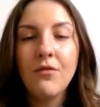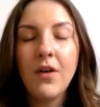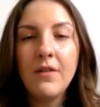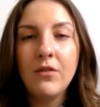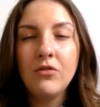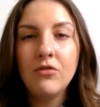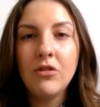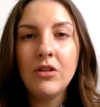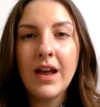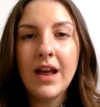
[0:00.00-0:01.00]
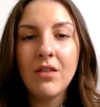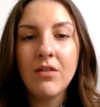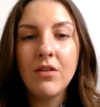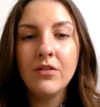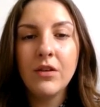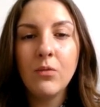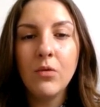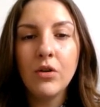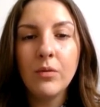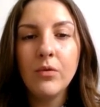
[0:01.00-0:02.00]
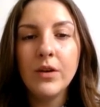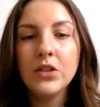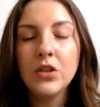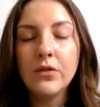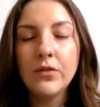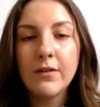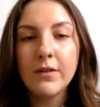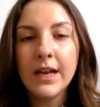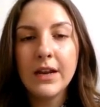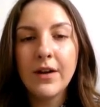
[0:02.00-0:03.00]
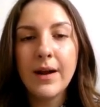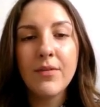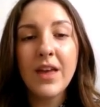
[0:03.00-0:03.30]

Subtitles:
531.25 kilograms.